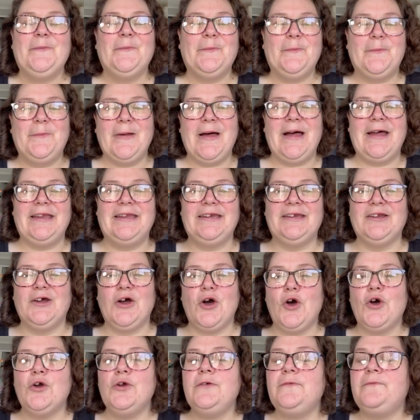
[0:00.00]
But
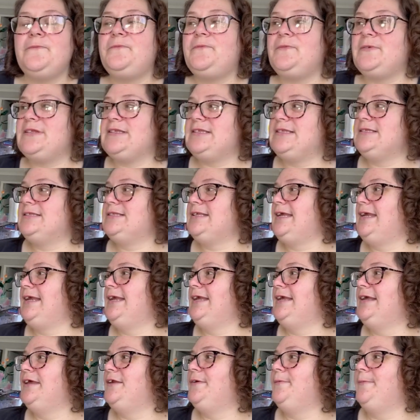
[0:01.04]

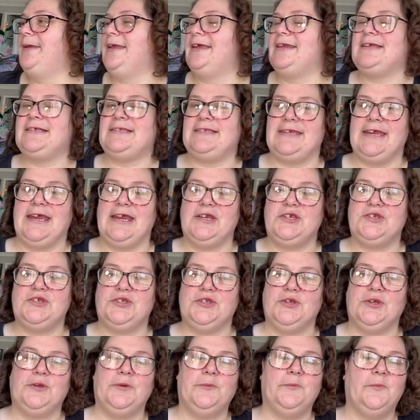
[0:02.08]
hopefully it'll be at a stage
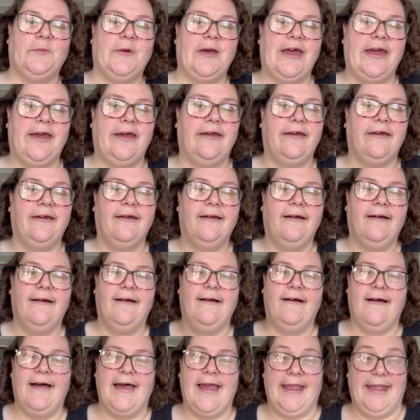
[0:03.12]
soon where
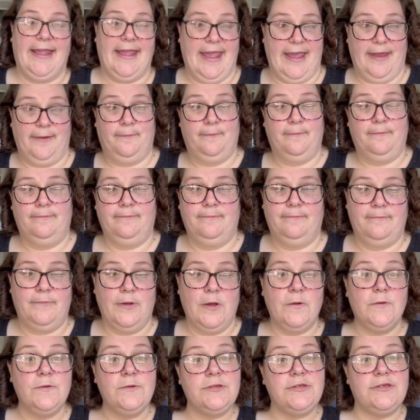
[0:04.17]
I can
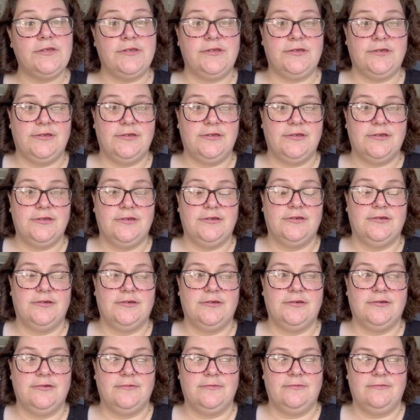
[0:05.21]
post
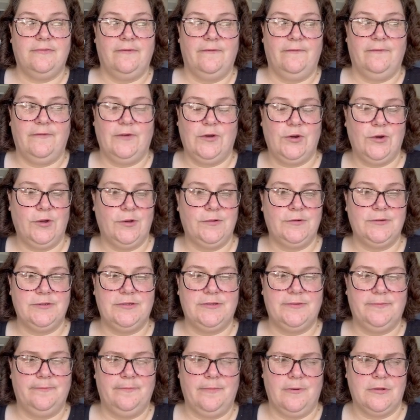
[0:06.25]

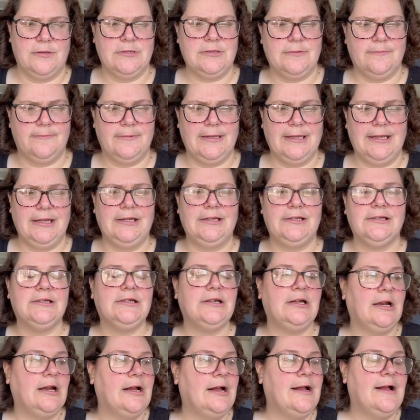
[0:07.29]
photos, possibly.
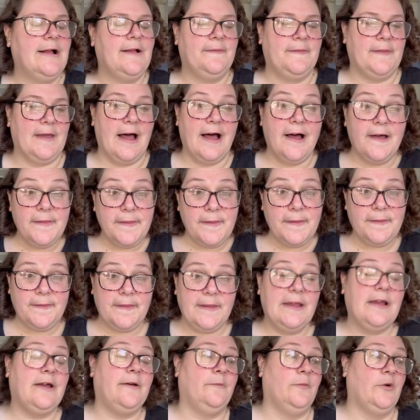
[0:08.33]
The other
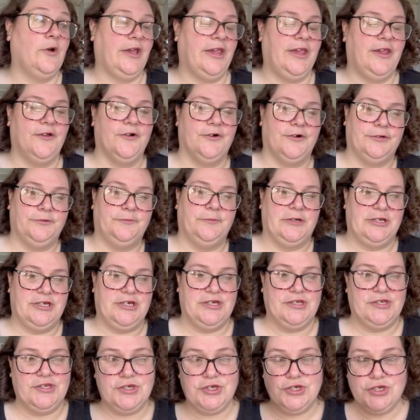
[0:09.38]
thing I'm working on, which
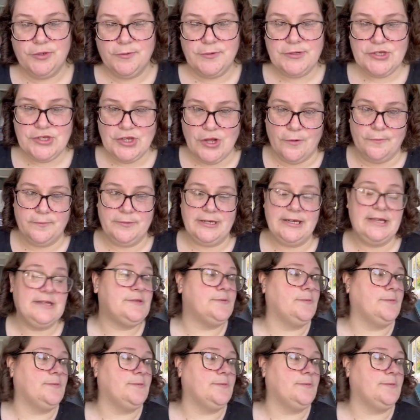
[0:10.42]
is to do with sculpting as